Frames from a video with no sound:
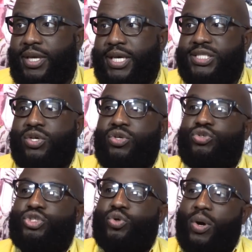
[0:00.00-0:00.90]
So you
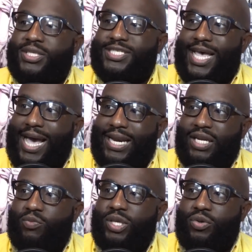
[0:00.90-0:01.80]
short-sighted
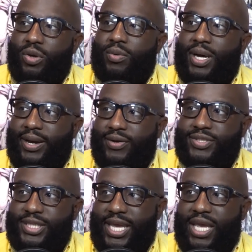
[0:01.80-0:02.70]
when you don't
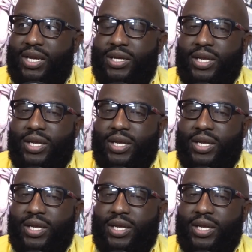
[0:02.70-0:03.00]
understand